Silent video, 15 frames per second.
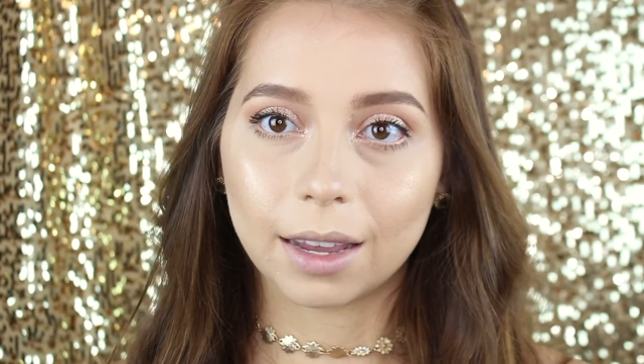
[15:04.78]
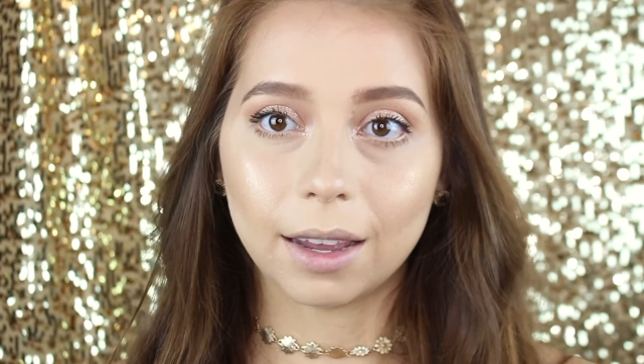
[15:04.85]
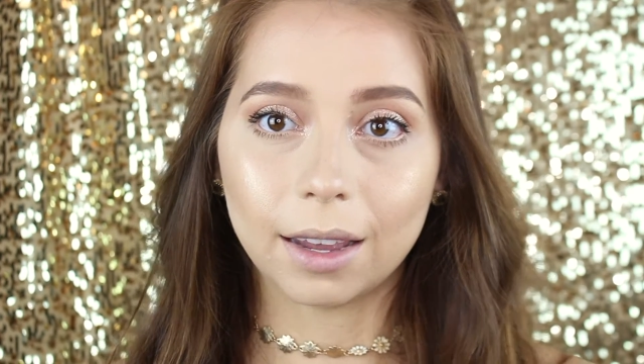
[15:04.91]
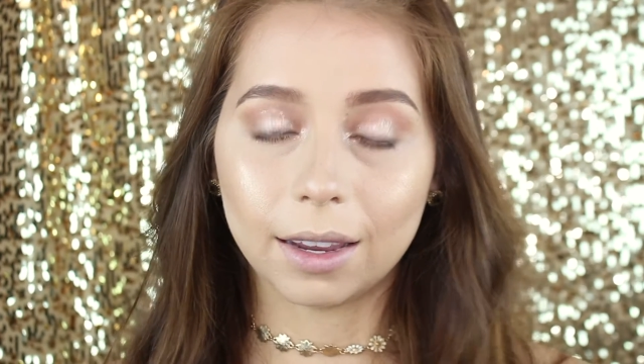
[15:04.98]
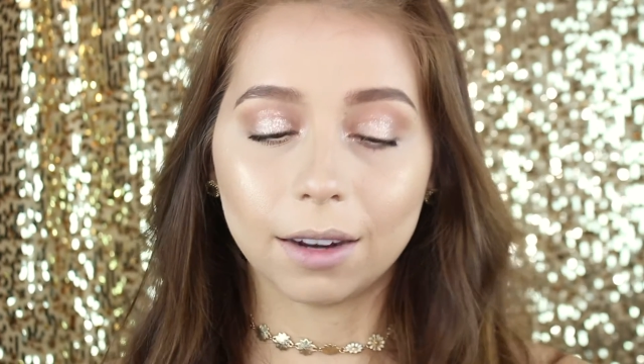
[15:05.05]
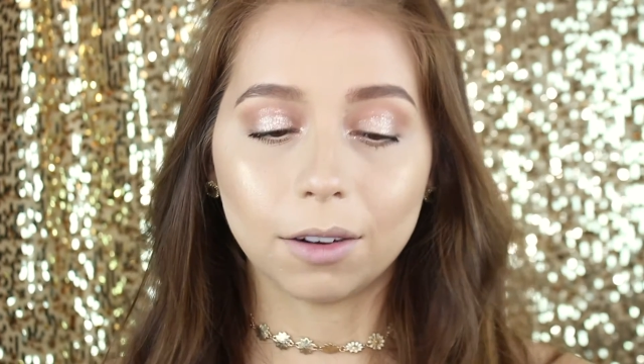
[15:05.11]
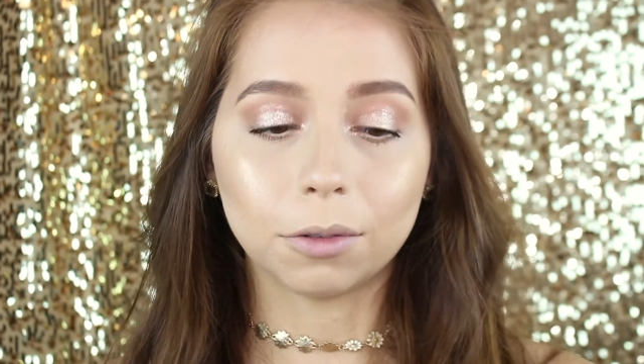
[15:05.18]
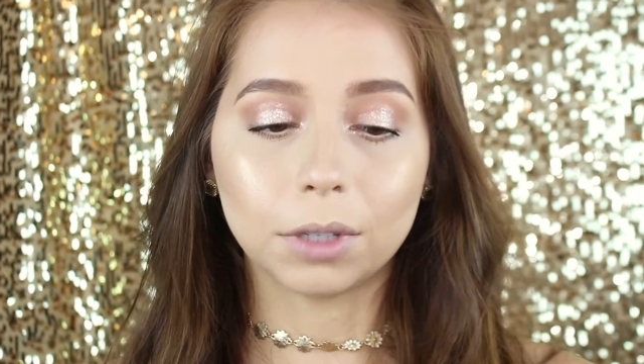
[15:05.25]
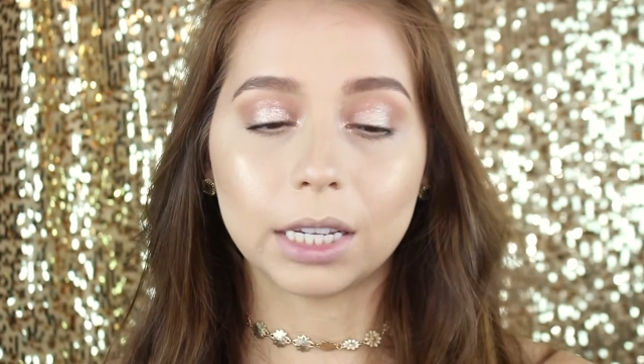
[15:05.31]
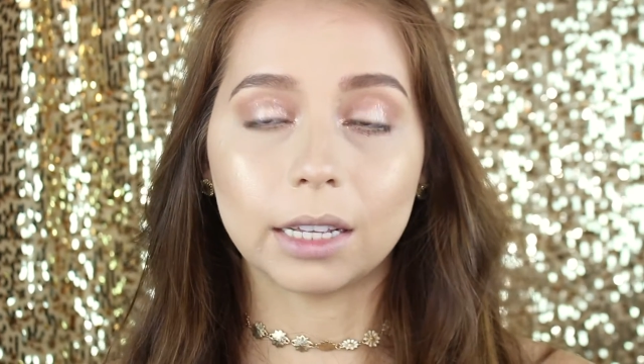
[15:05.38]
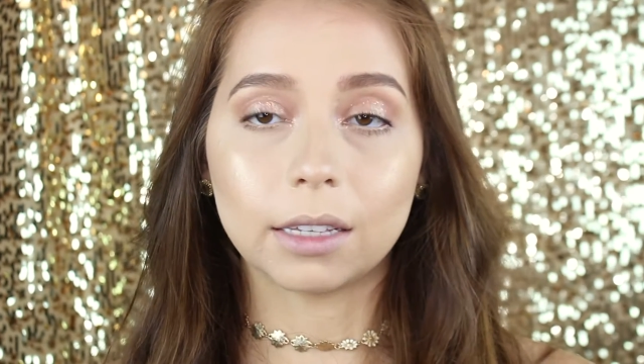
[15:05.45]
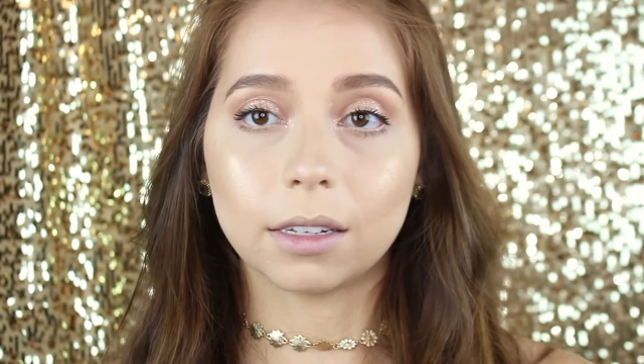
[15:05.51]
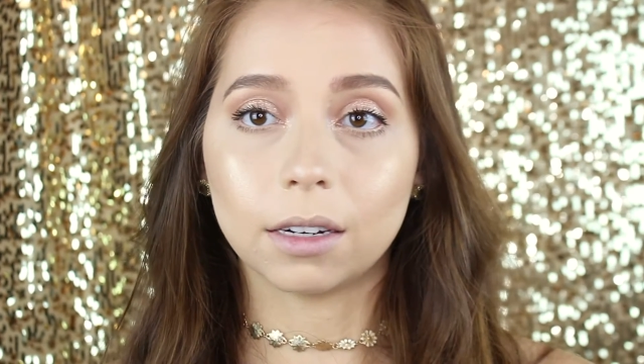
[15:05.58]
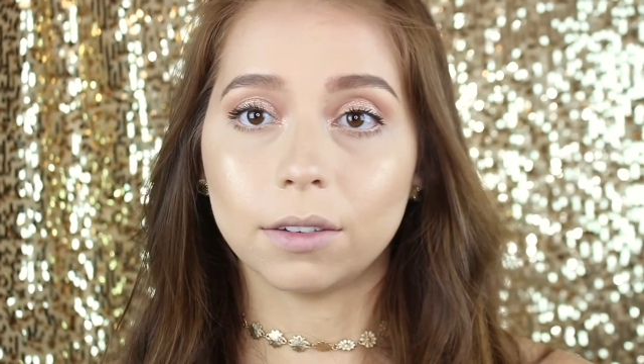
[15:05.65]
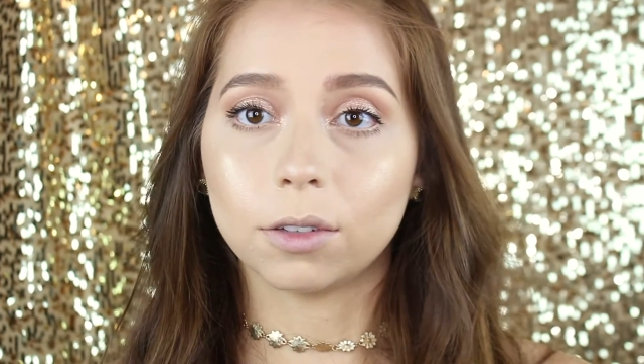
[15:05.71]
And I don't think
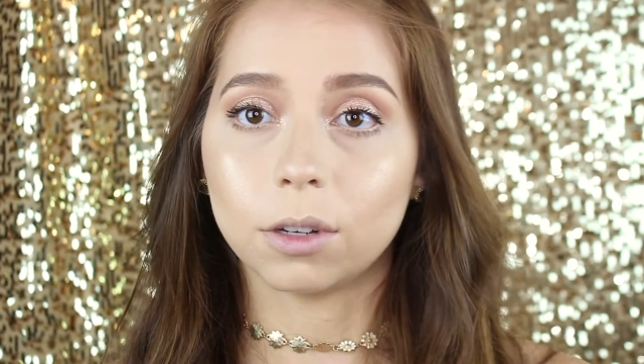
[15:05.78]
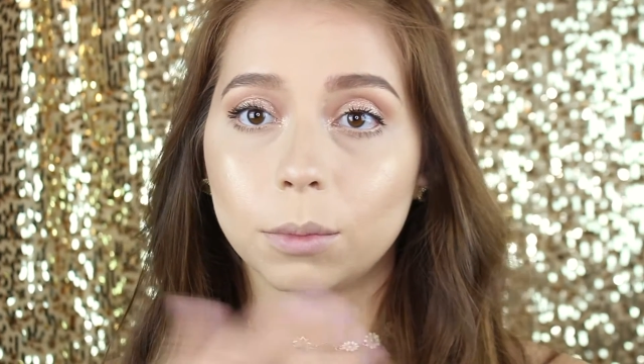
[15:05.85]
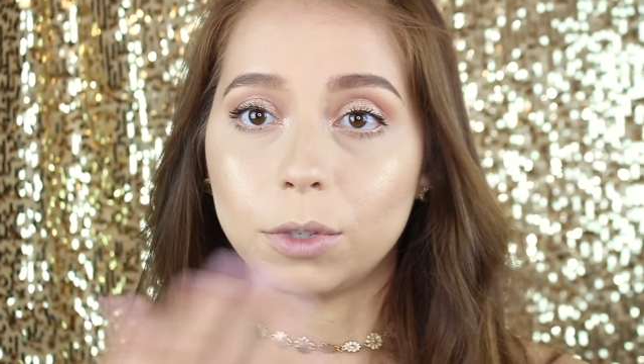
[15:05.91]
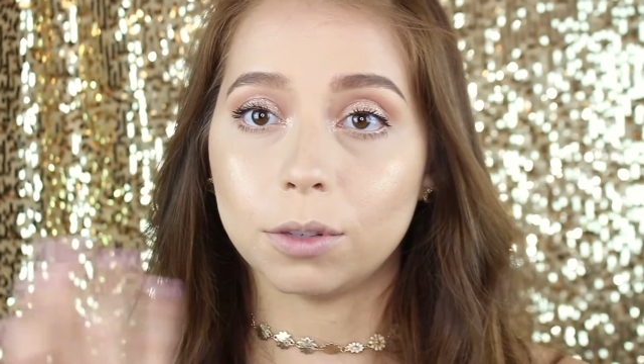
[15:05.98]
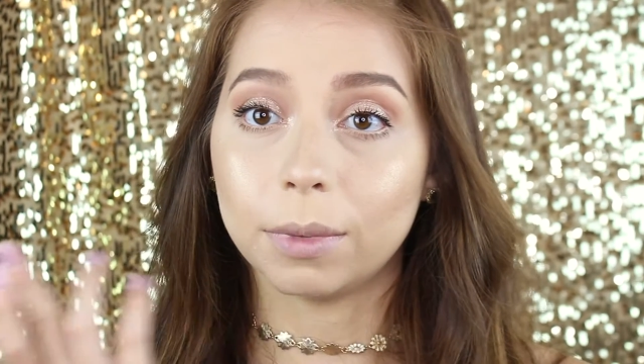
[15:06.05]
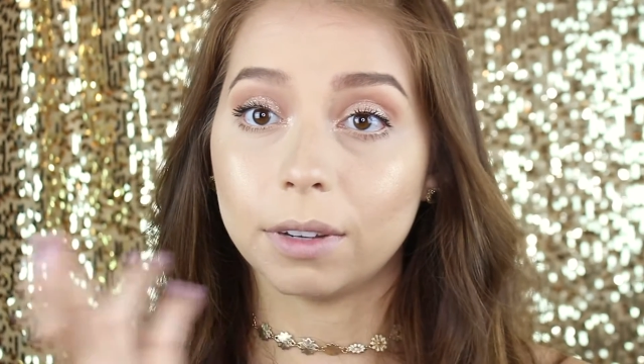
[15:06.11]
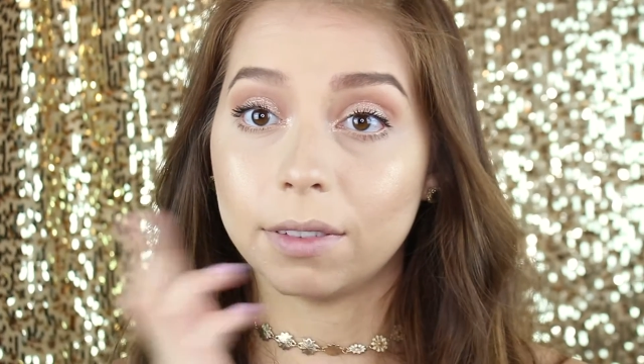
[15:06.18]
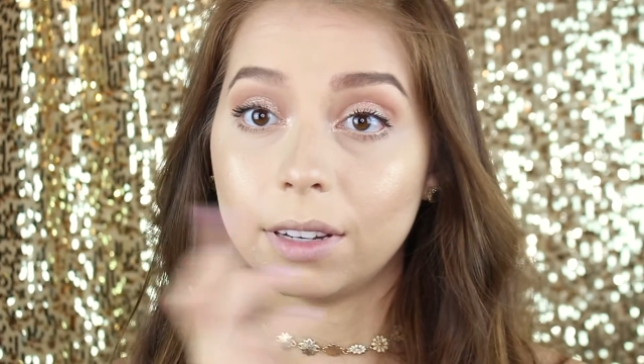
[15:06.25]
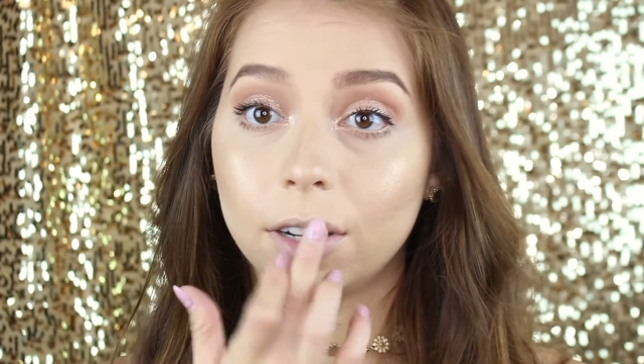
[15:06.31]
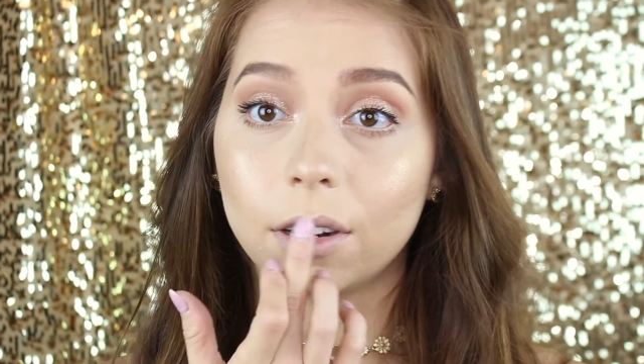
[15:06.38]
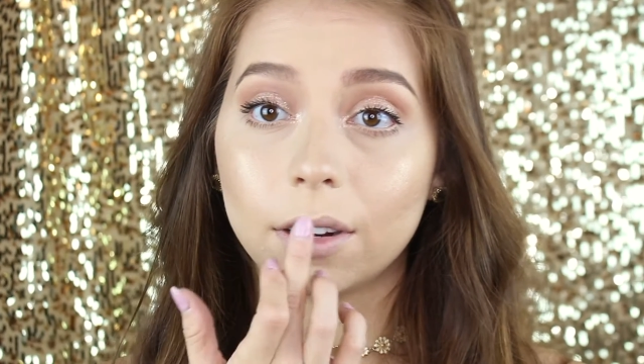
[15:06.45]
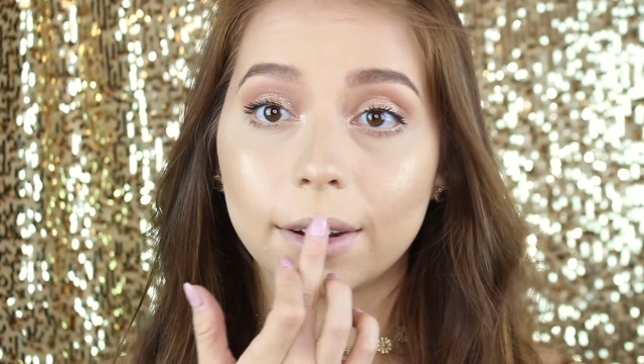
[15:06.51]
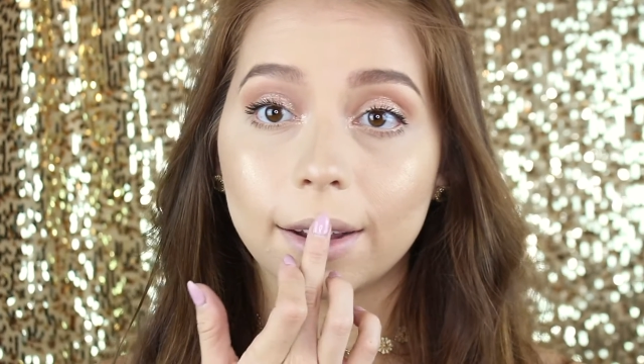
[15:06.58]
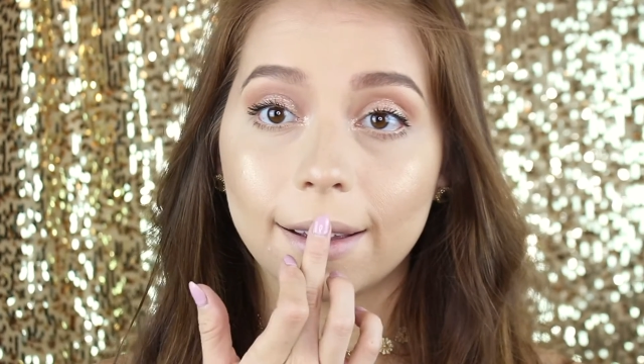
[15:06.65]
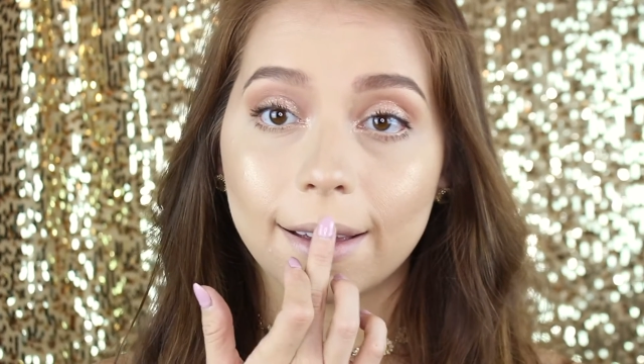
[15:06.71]
that's enough, so I'm using my finger.